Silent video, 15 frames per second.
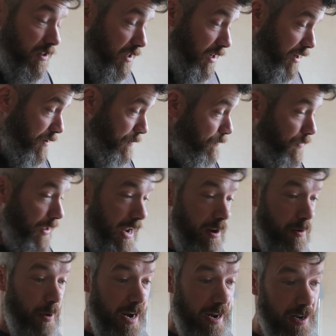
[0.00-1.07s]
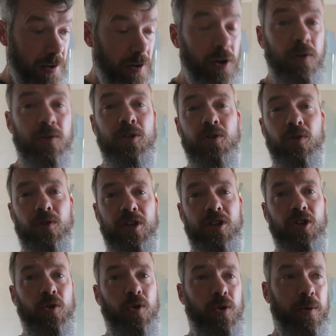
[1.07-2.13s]
So anyway, long story
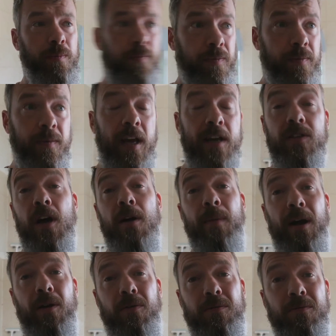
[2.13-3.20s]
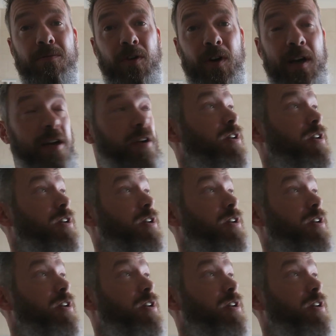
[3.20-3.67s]
short, it's come out really